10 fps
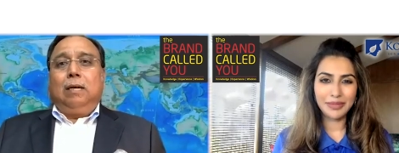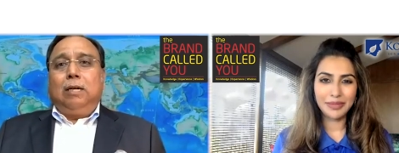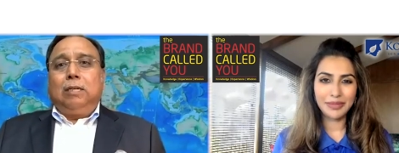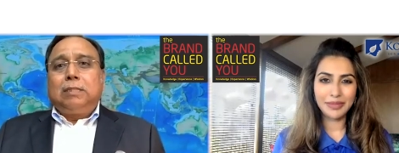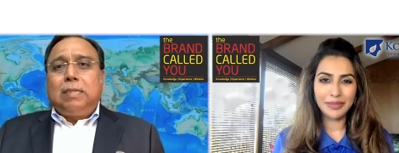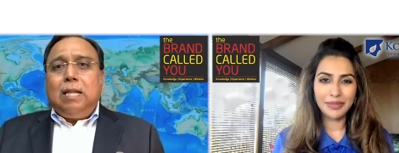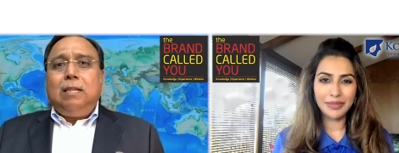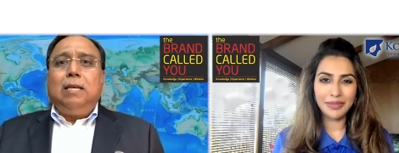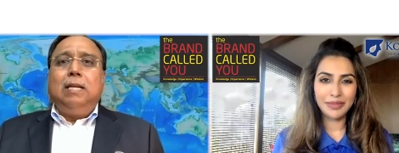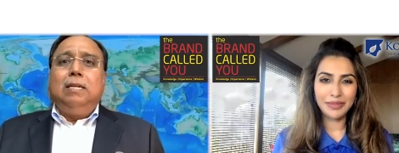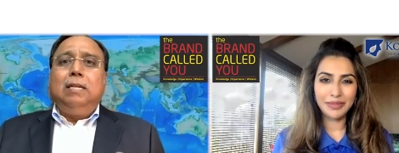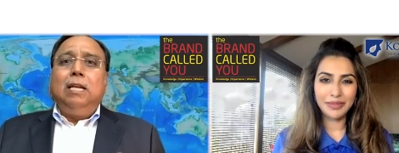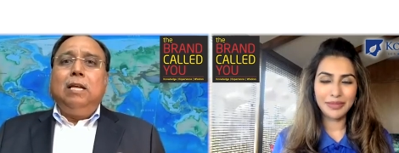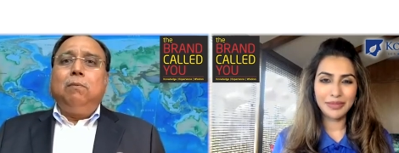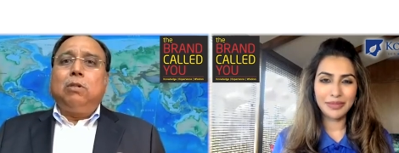Speaker 1: Her skill in
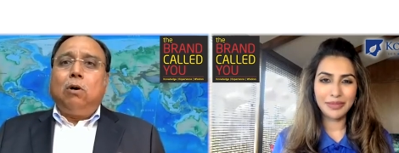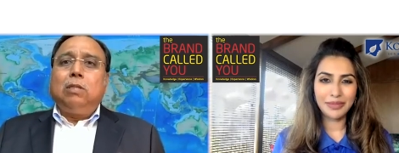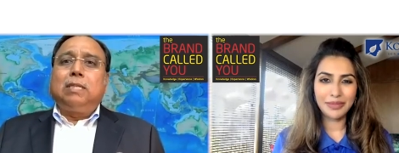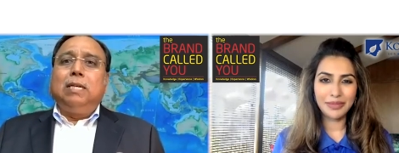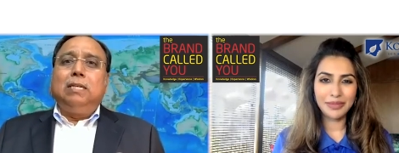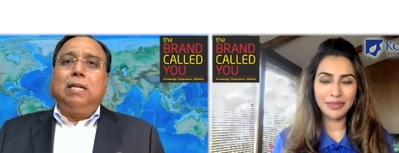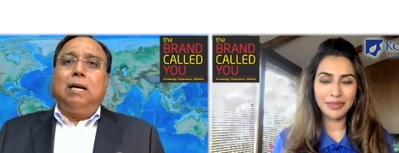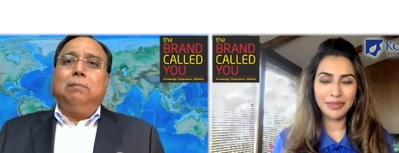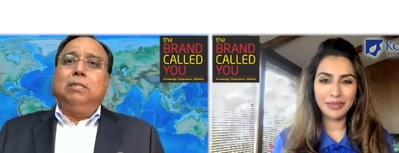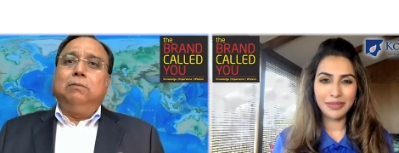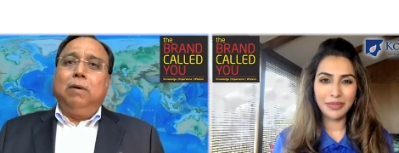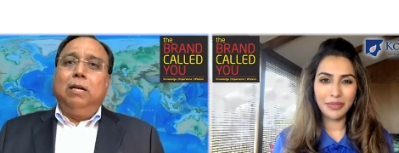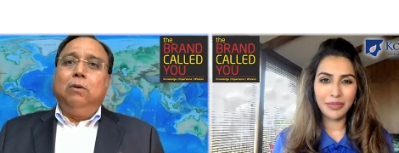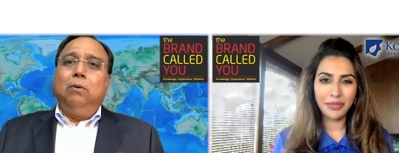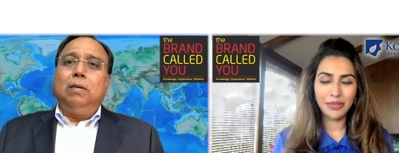dealing with all skin types is
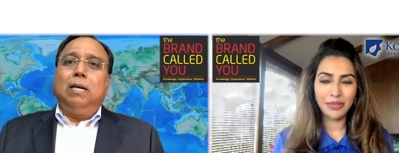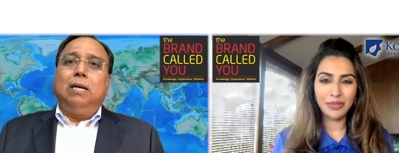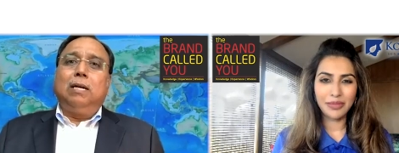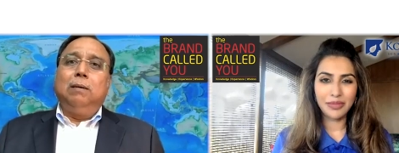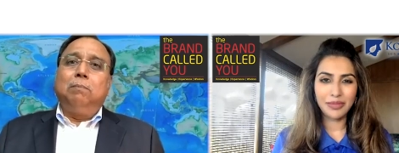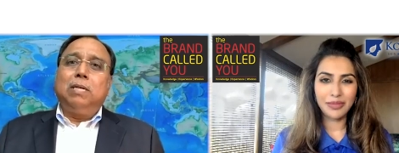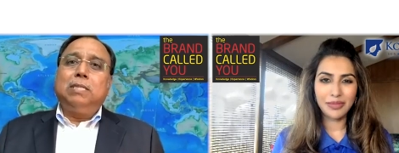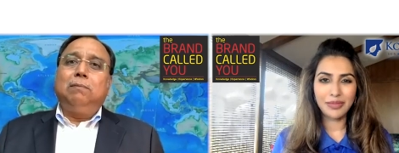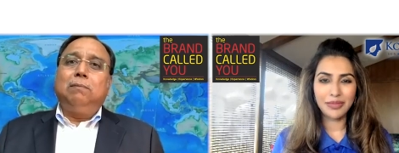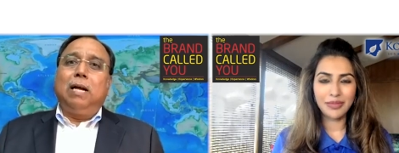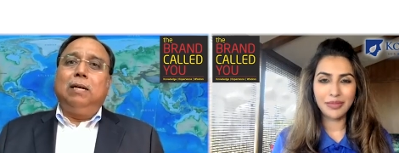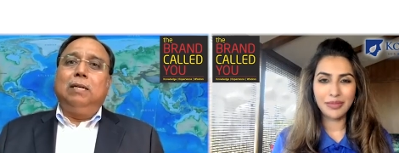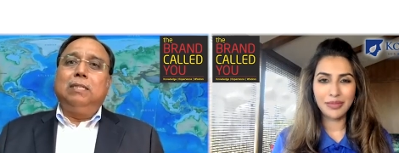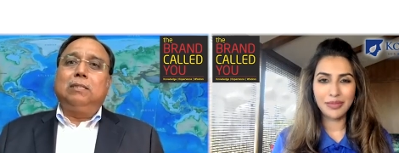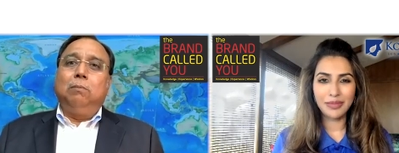well-known, and her impressive
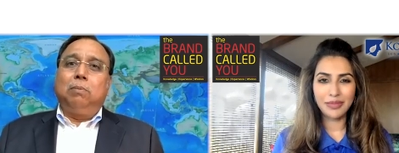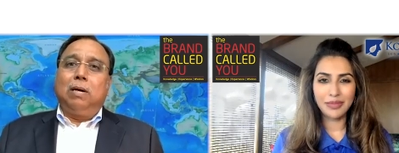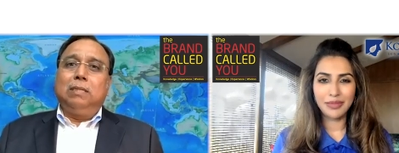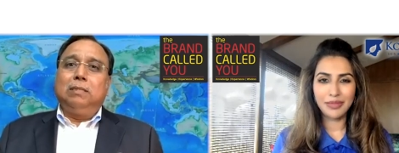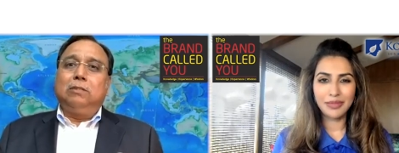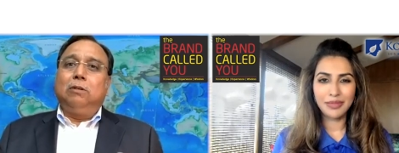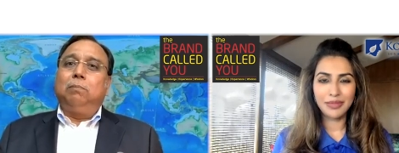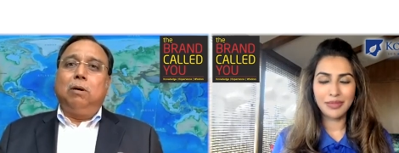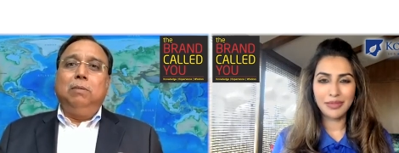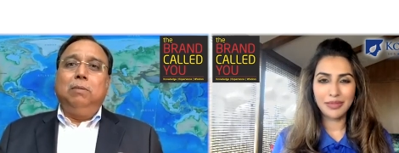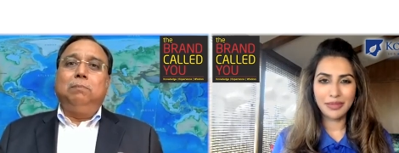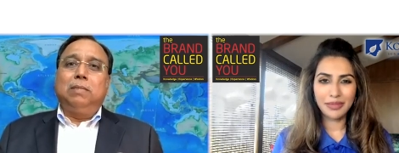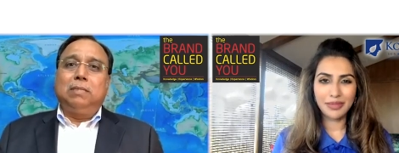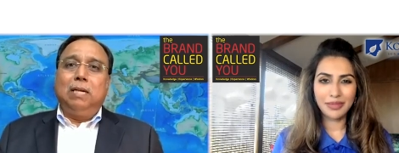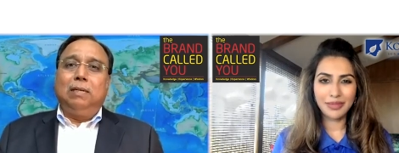client list comprises of prominent
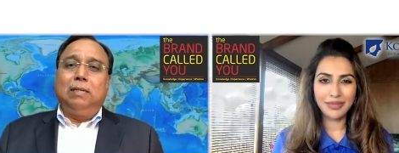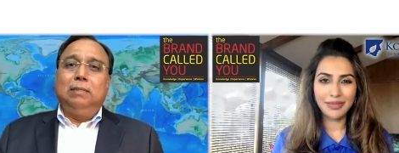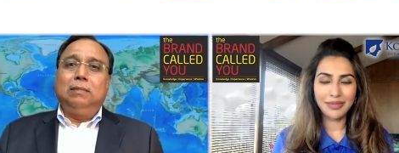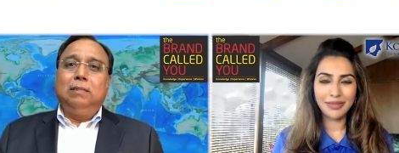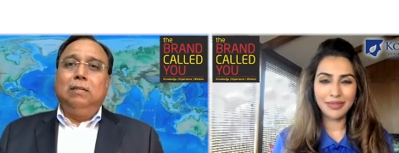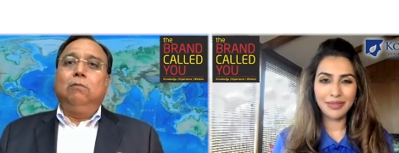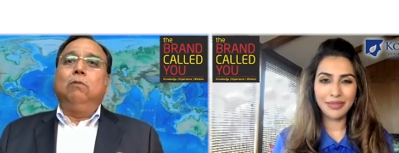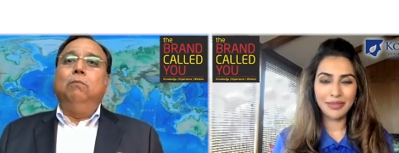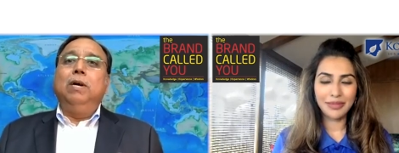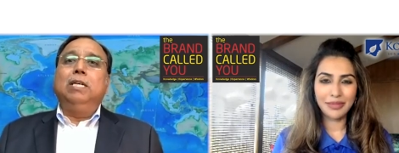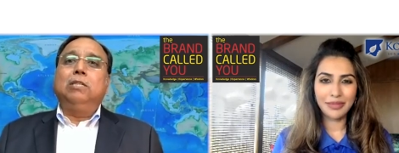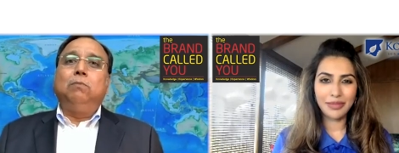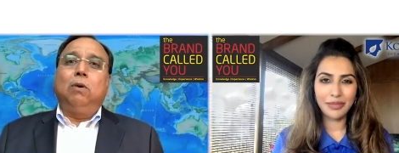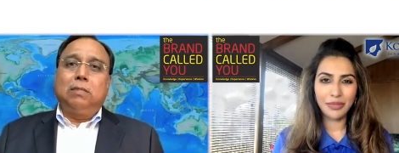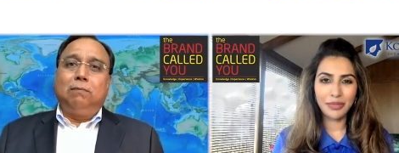personalities from
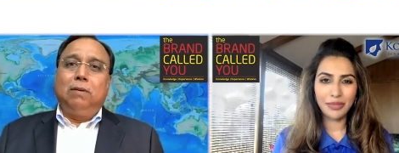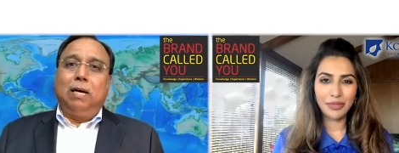various walks of